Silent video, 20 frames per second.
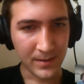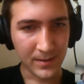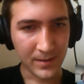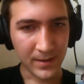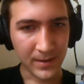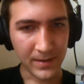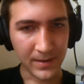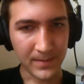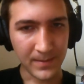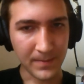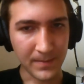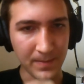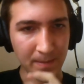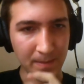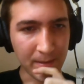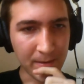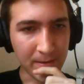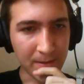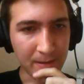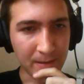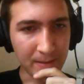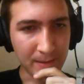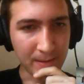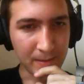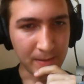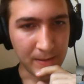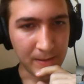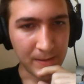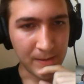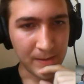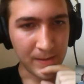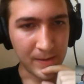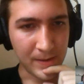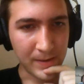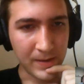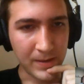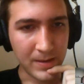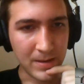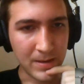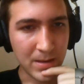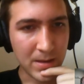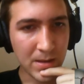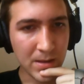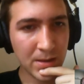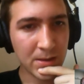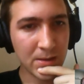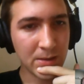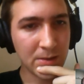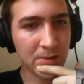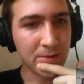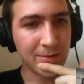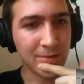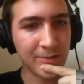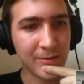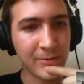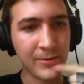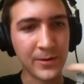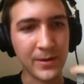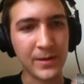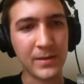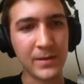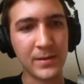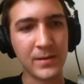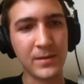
Yeah. All right.